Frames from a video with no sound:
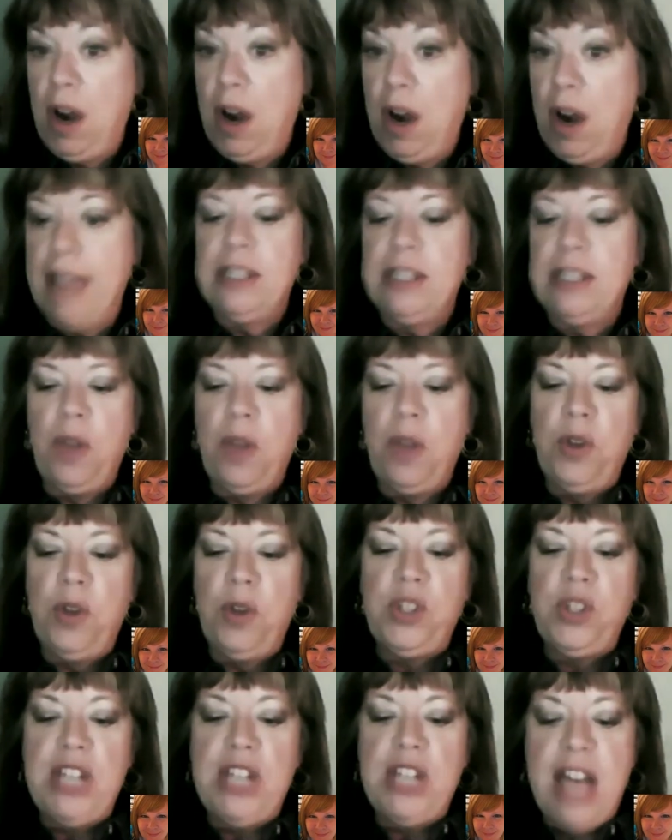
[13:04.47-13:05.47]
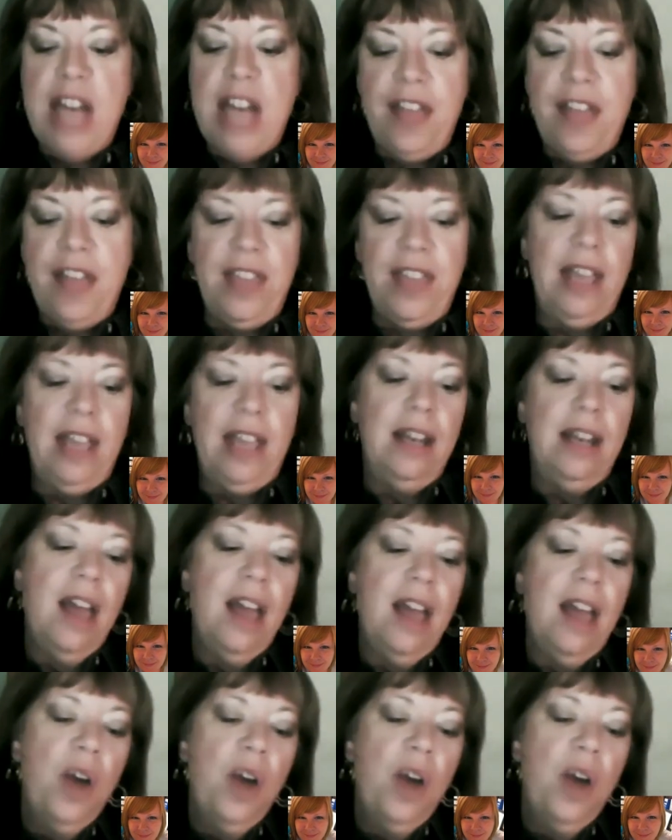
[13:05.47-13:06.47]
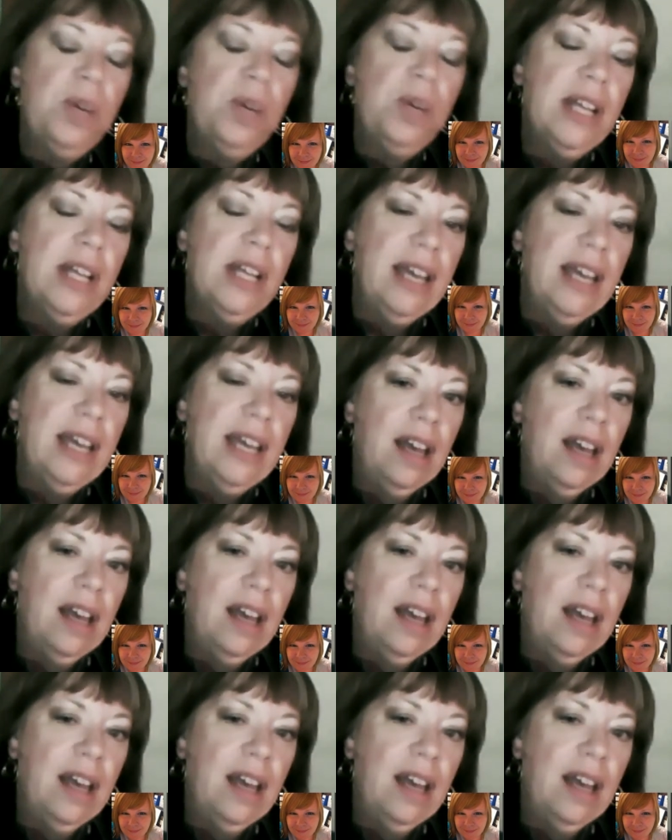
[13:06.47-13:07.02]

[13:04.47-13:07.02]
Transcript: and so there's nothing really